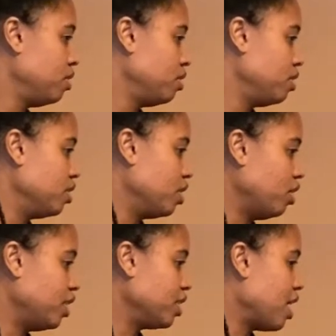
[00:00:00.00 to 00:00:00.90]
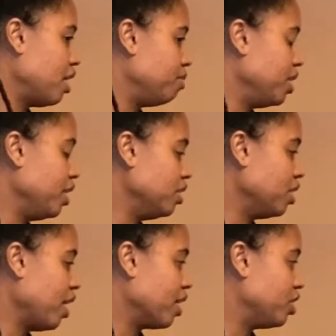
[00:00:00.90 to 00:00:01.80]
So I just kind of put it into
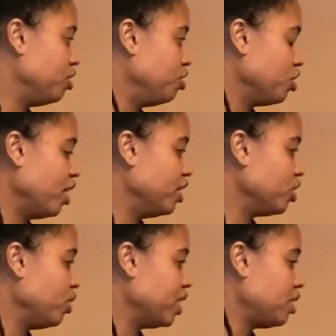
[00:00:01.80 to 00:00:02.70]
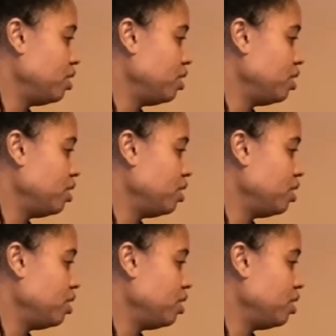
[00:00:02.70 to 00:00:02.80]
like a 2-strand twist